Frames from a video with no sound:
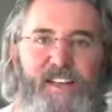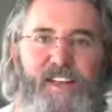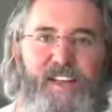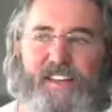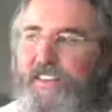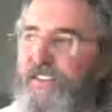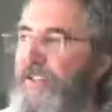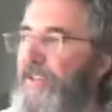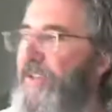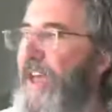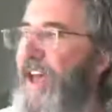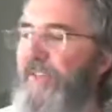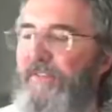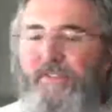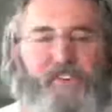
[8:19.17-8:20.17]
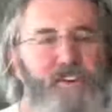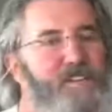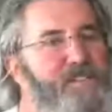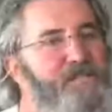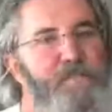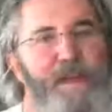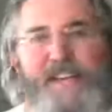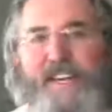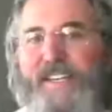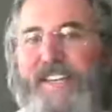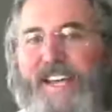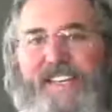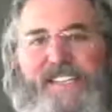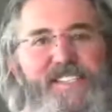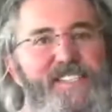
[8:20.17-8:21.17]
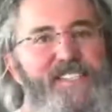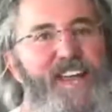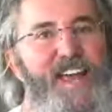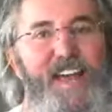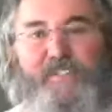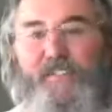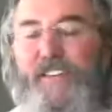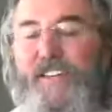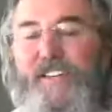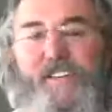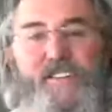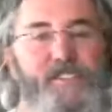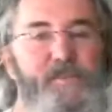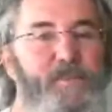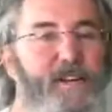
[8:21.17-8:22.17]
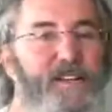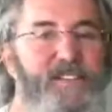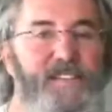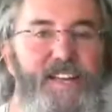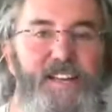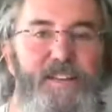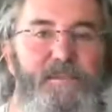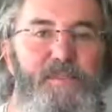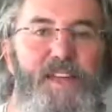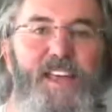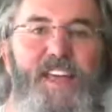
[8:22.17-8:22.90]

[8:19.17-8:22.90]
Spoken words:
And do that for as many days as you have to in your spare time.